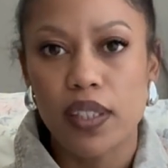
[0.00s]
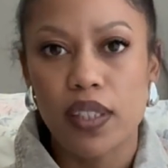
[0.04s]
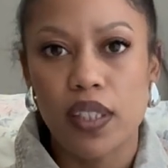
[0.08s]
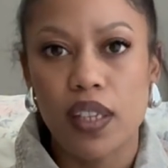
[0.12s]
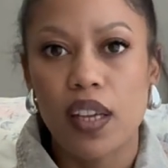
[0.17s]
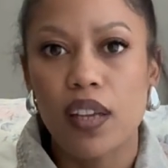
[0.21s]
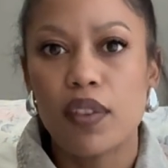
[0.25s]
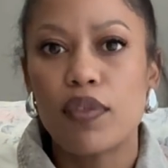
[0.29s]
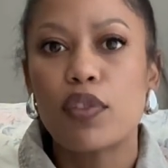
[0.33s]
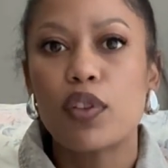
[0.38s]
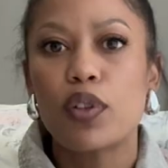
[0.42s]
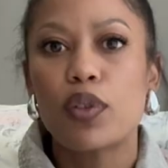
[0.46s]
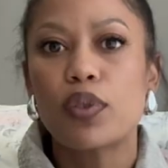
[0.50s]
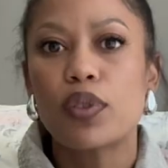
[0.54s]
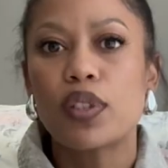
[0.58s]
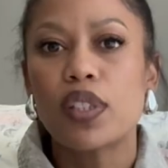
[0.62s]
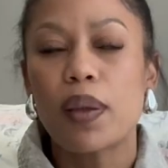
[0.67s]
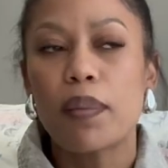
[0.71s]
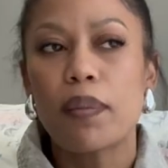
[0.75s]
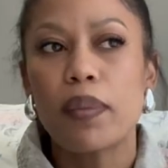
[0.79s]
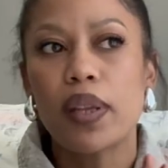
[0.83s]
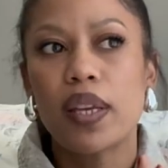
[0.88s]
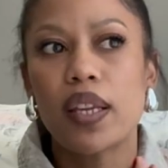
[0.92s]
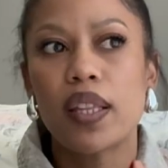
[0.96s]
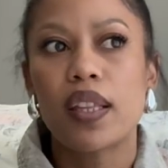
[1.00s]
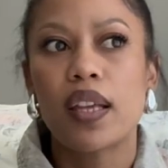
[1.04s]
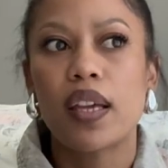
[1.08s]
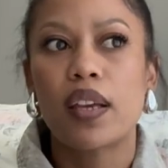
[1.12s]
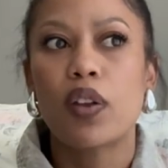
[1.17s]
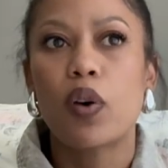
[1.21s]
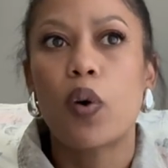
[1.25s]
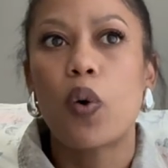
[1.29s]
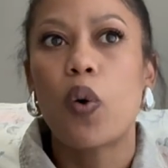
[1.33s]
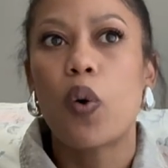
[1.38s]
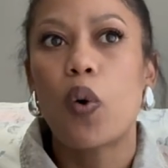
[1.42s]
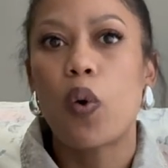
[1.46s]
If you're somebody that
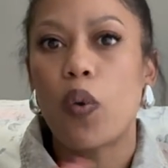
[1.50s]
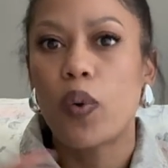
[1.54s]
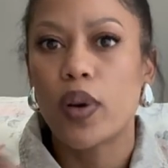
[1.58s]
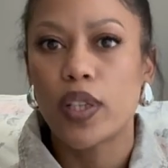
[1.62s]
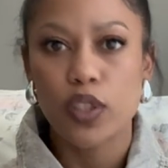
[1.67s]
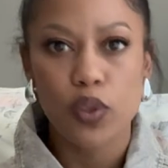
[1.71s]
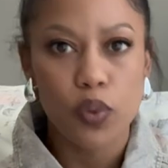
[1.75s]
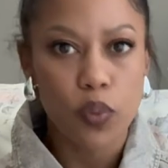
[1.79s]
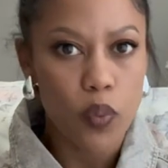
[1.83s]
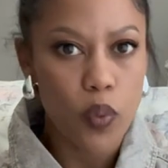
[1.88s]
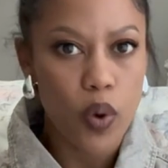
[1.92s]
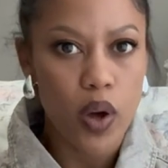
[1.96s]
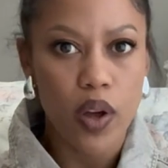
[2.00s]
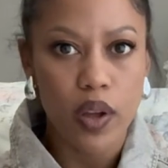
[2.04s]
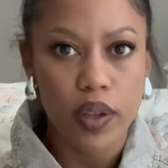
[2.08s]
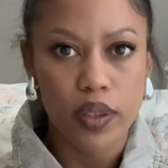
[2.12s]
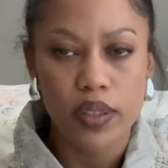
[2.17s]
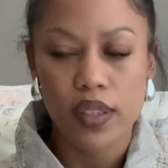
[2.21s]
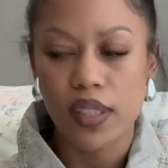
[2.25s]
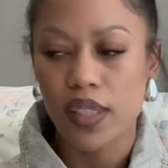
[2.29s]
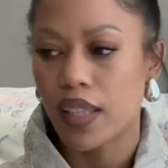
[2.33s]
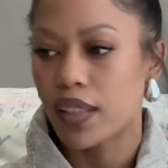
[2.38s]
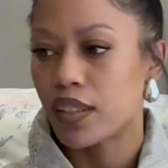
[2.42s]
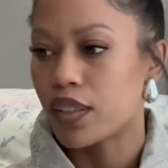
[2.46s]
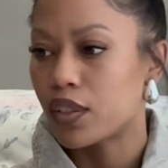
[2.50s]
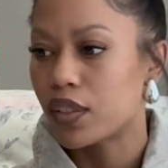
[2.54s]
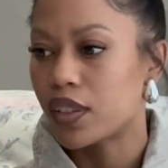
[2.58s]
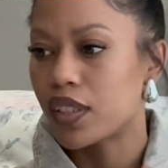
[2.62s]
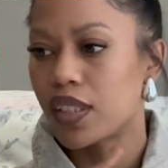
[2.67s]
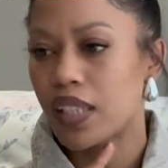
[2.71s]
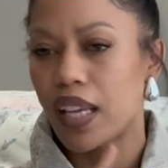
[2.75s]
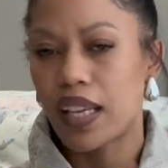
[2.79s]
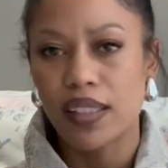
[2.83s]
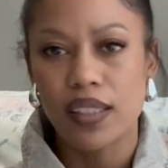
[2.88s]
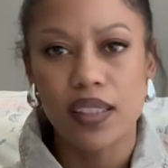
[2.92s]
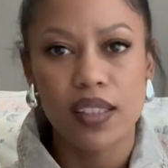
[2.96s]
always works, that
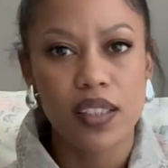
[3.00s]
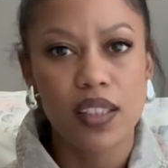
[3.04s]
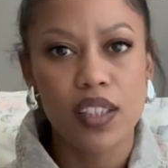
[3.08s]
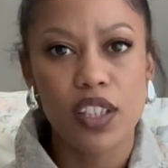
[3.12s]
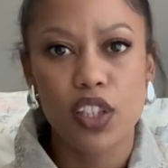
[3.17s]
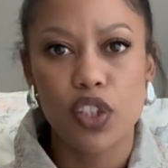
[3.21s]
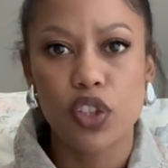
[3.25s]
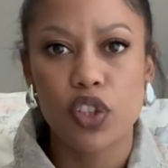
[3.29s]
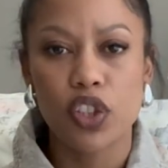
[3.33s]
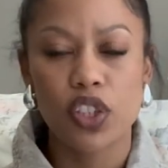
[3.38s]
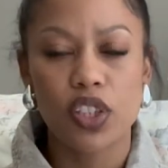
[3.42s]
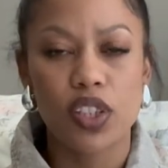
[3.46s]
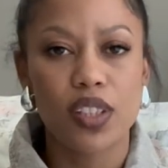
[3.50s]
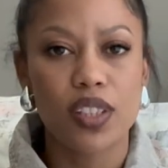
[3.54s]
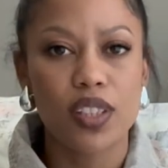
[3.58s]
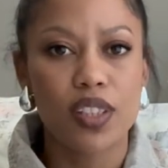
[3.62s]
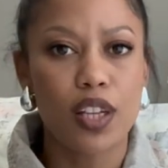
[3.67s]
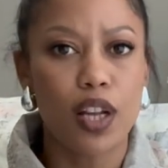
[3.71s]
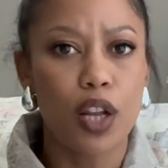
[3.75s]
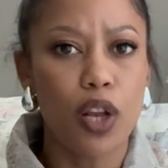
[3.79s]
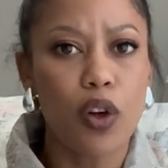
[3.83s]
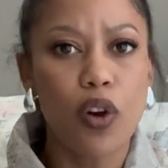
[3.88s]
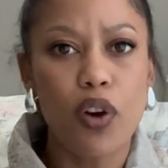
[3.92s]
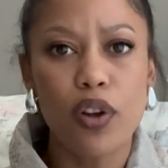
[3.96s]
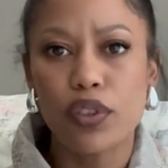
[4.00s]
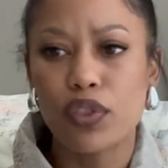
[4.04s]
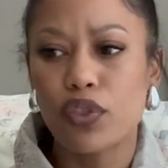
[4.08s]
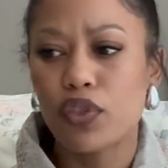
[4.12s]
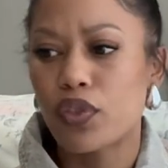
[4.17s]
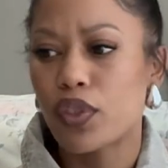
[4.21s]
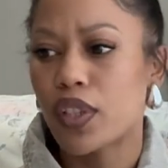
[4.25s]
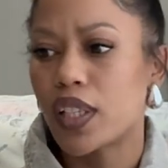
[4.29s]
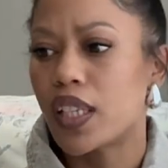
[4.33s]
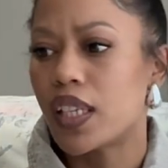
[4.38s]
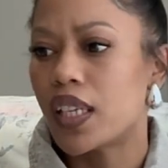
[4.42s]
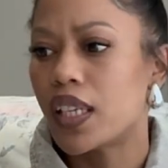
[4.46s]
does the dishes, the
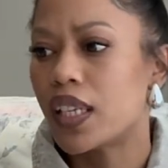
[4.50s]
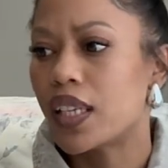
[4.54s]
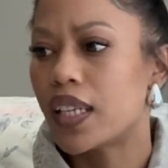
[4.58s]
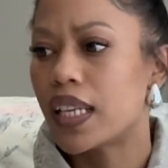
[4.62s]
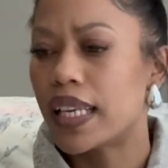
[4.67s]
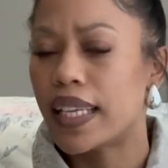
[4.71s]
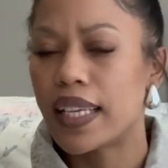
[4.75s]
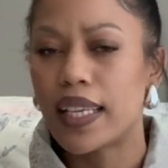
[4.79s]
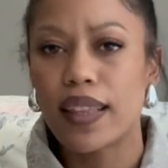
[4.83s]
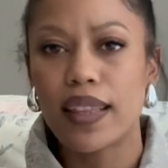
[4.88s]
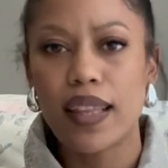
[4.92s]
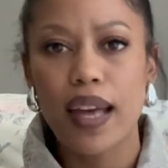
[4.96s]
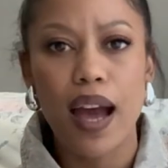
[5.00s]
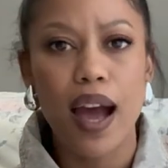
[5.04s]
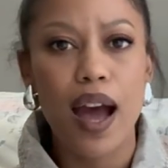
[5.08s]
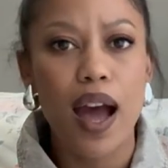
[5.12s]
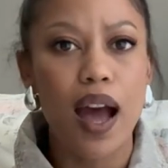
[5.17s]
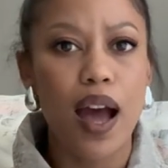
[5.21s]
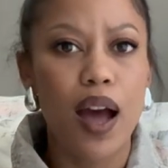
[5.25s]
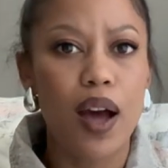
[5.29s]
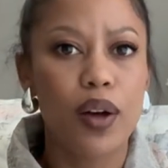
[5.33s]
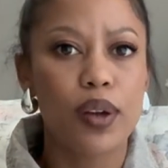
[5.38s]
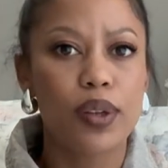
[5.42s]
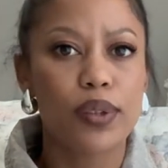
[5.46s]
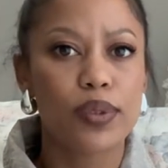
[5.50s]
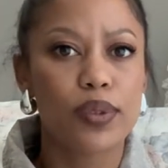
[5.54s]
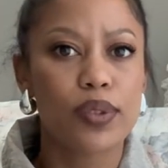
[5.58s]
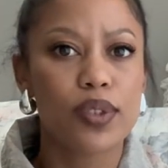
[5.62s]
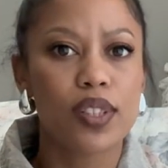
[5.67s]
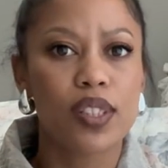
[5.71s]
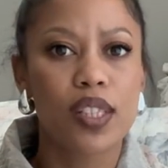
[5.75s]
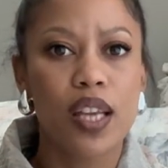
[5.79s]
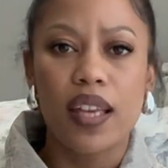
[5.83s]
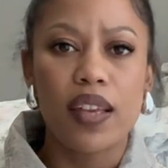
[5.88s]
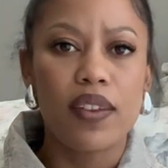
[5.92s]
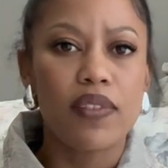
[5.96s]
laundry, clean the house,
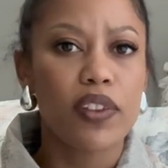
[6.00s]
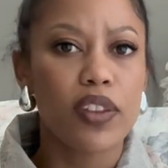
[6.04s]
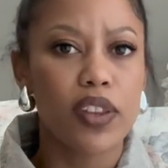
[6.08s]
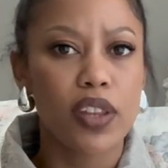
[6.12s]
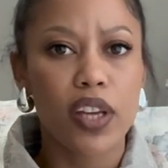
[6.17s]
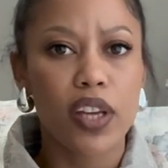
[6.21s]
even the